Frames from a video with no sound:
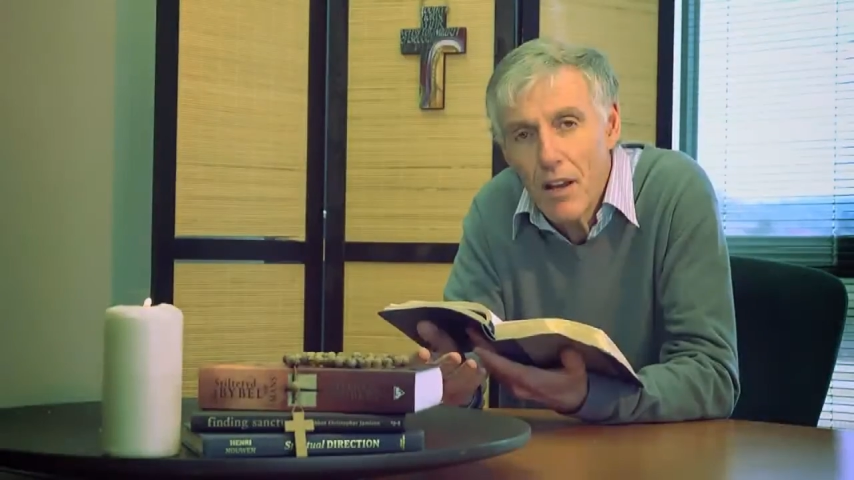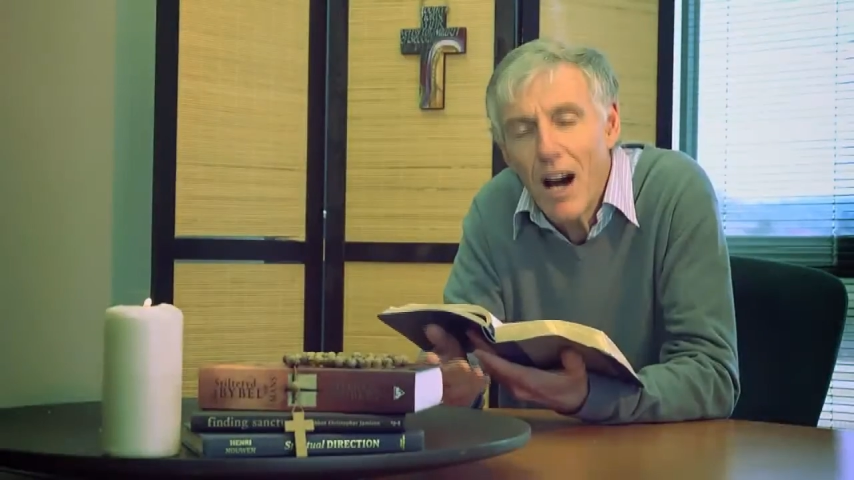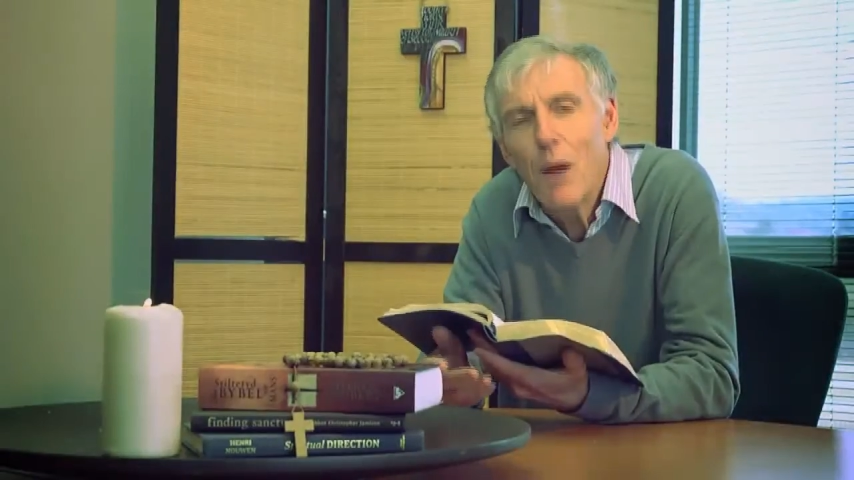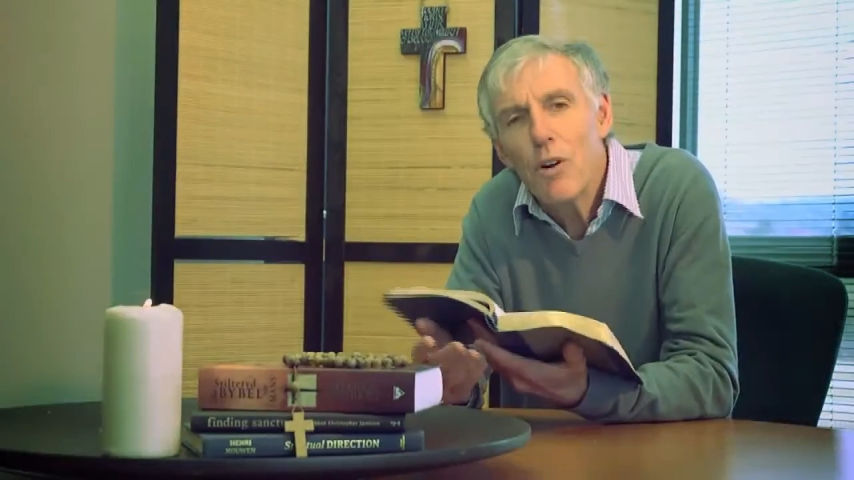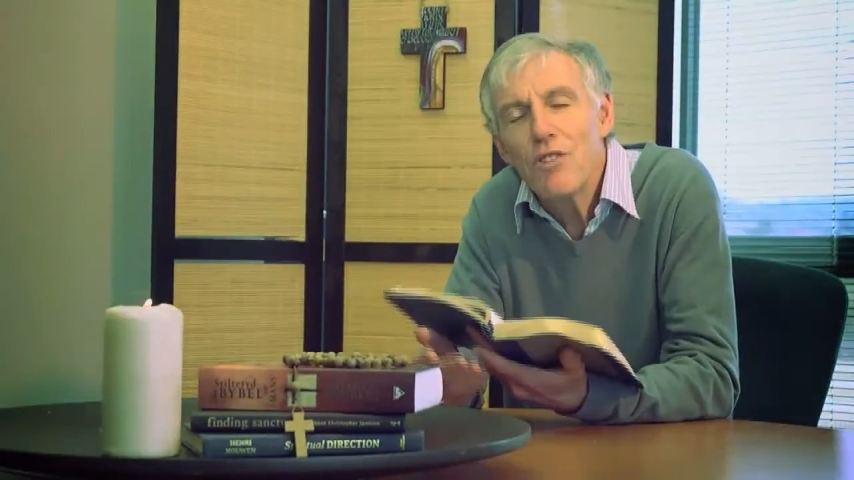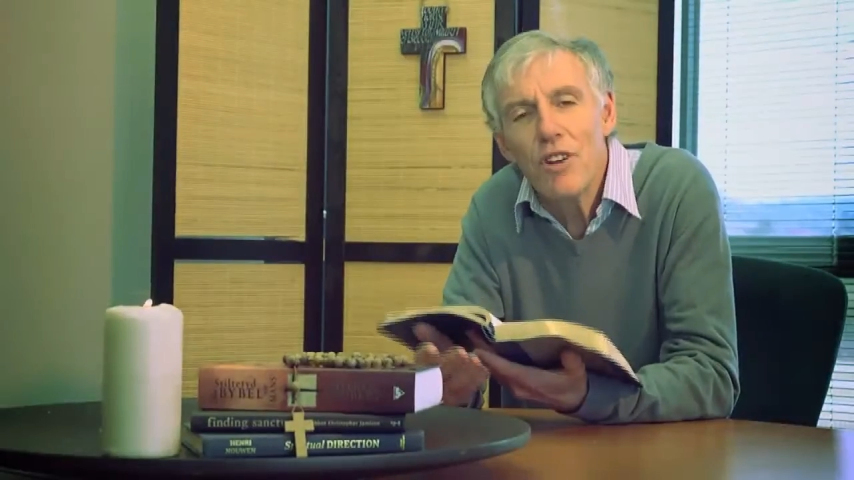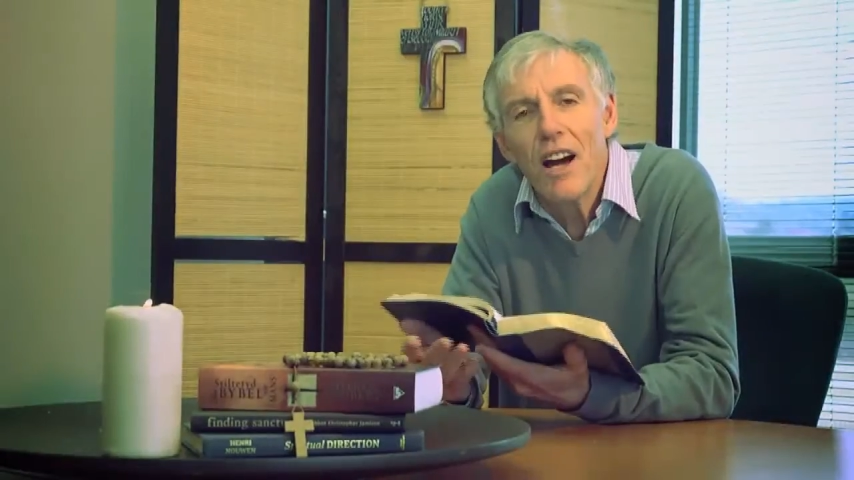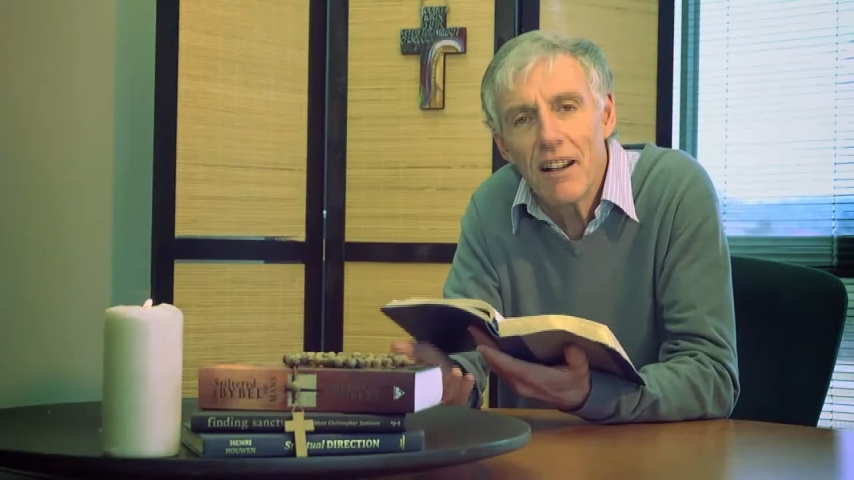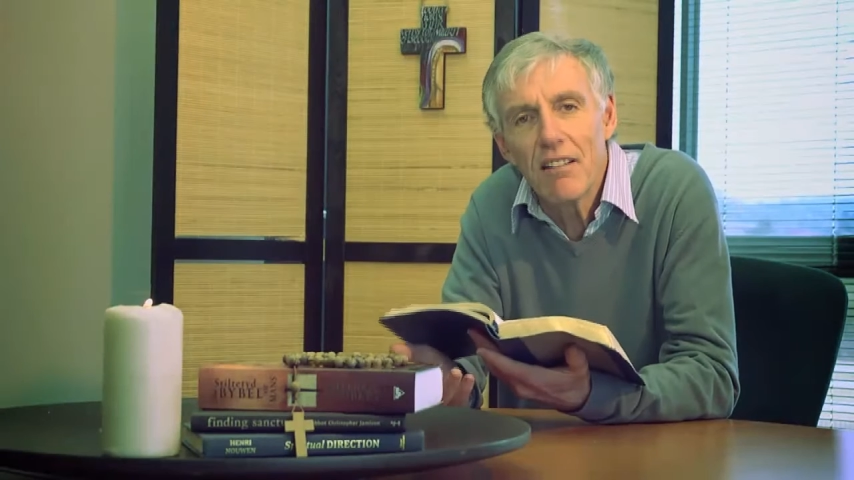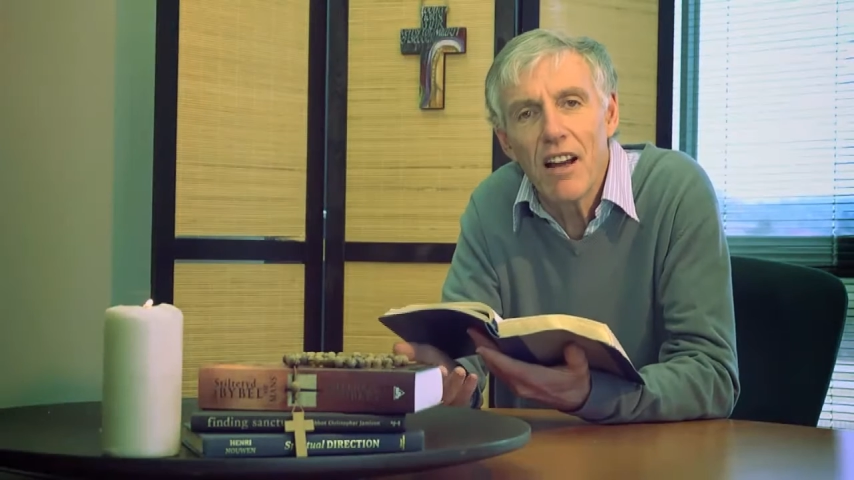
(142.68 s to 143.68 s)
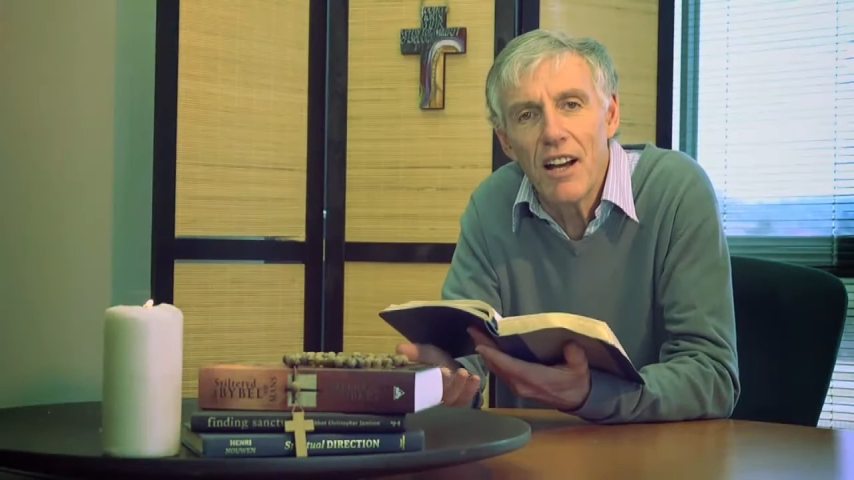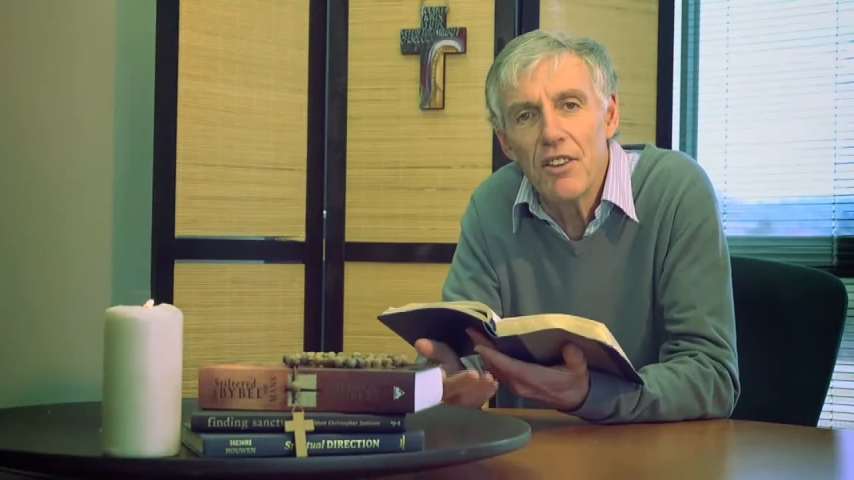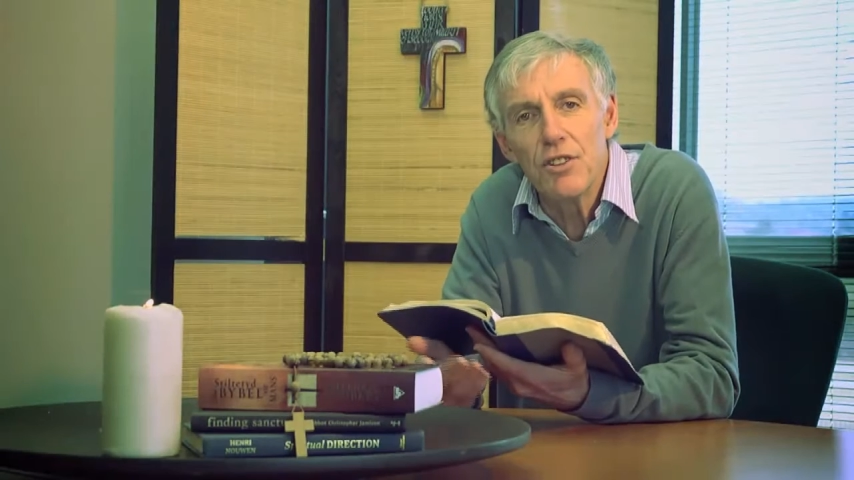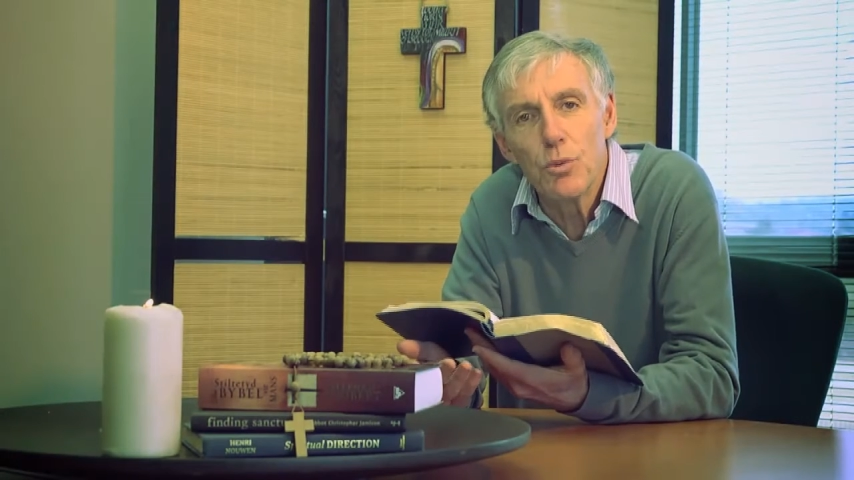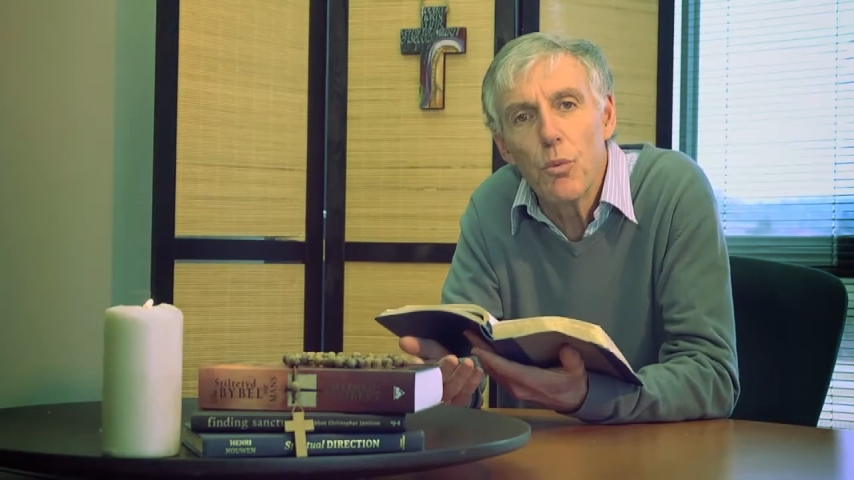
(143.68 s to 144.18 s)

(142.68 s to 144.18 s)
I want to outline this